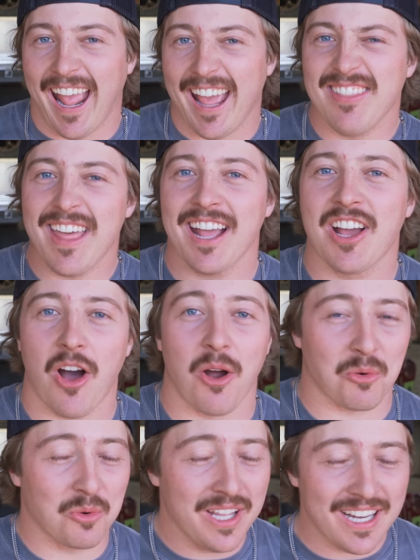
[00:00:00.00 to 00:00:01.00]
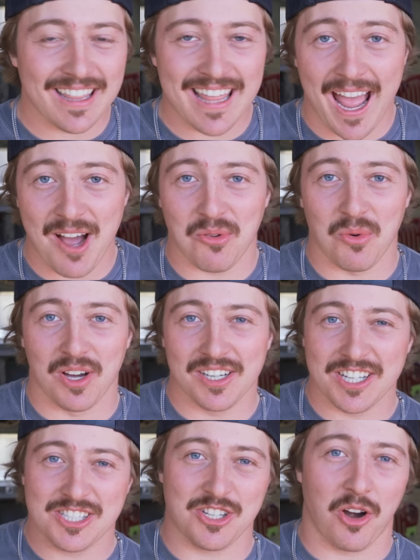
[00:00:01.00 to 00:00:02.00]
and then got rid of that one
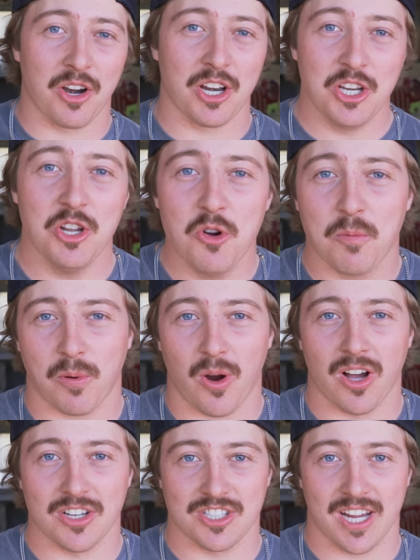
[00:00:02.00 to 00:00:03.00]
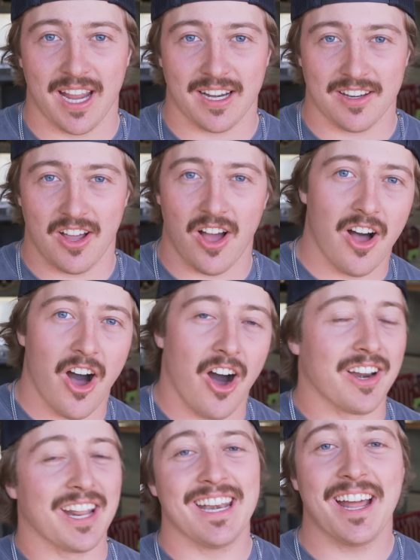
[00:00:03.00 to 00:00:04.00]
to start a new project
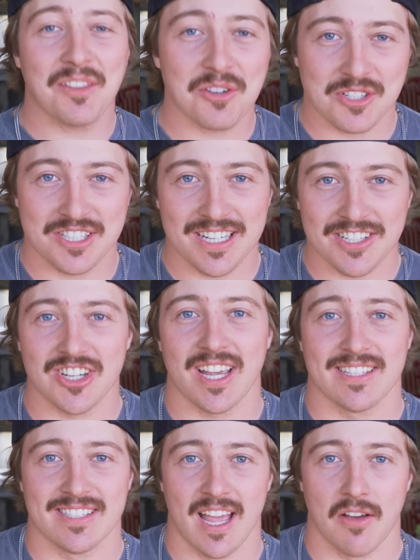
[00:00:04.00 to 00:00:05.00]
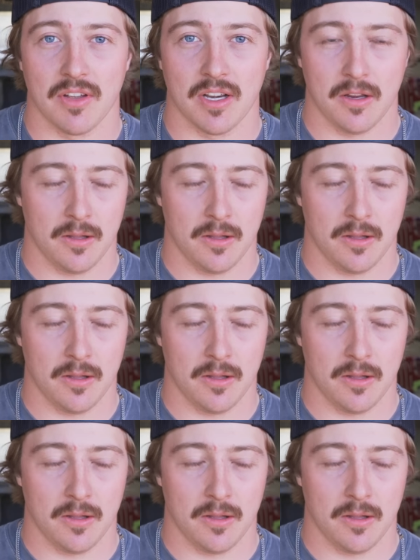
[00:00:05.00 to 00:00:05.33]
on another CJ7.